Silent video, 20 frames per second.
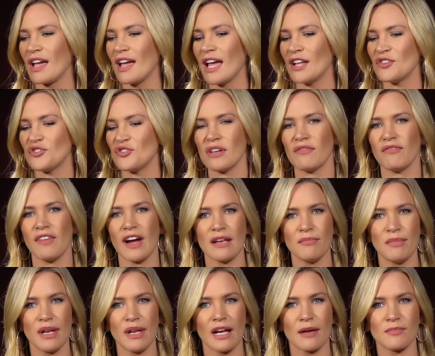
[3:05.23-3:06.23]
And she
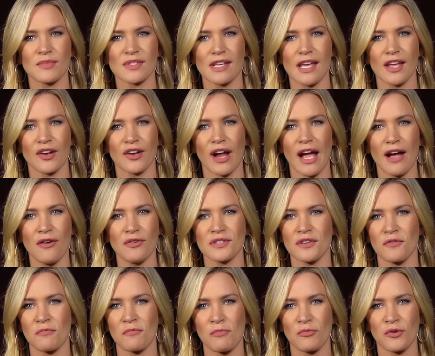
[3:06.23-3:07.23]
invited me to come stay at her
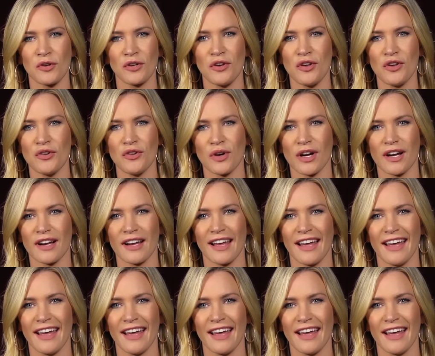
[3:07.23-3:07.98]
house, I remember, in New York.